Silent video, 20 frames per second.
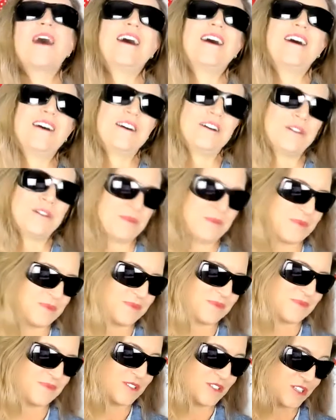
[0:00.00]
oh,
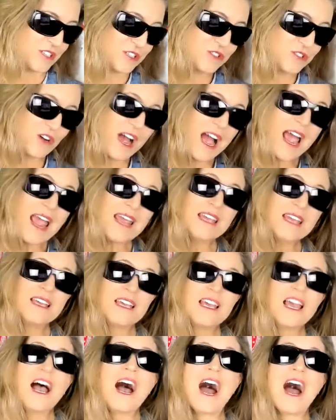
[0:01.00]
good try.
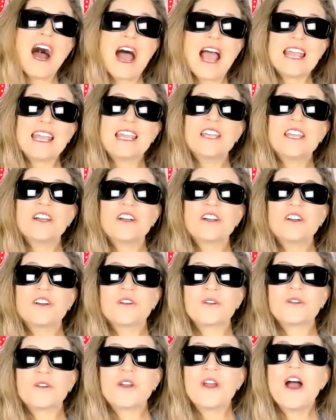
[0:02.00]
I
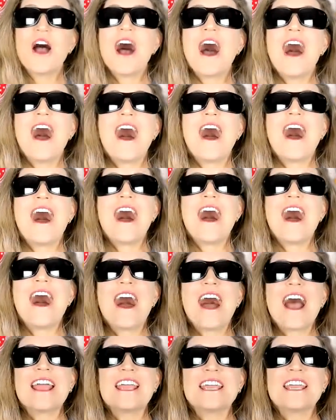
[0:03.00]
hear
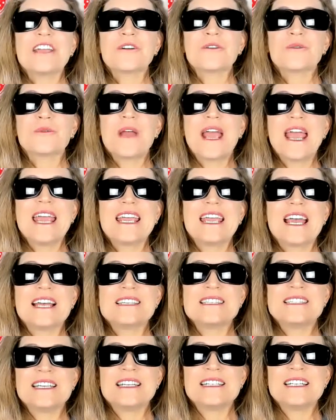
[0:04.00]
Ray
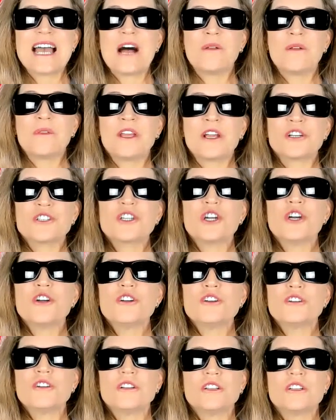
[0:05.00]
guessing down there,
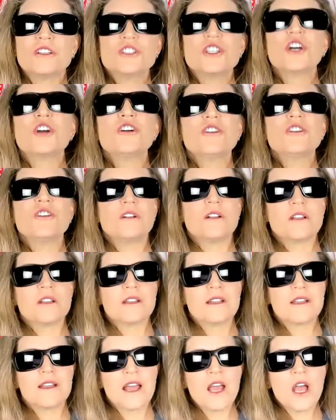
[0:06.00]
turtle, turtle.
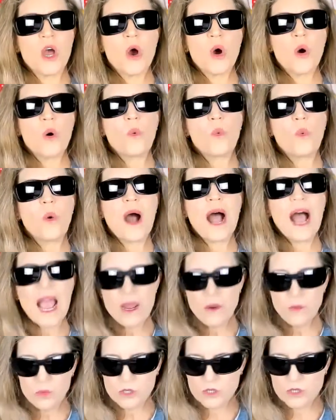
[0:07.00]

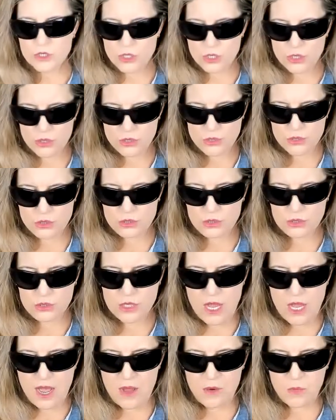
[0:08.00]
Why will turtle
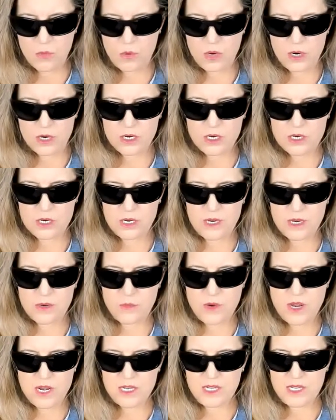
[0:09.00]
not work?
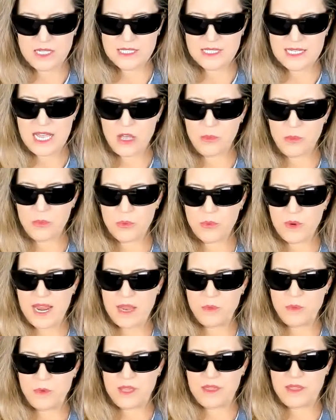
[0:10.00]
Let's help
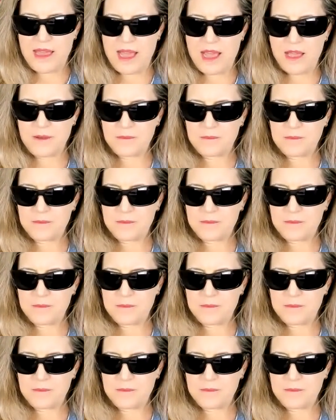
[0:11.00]
Ray with that.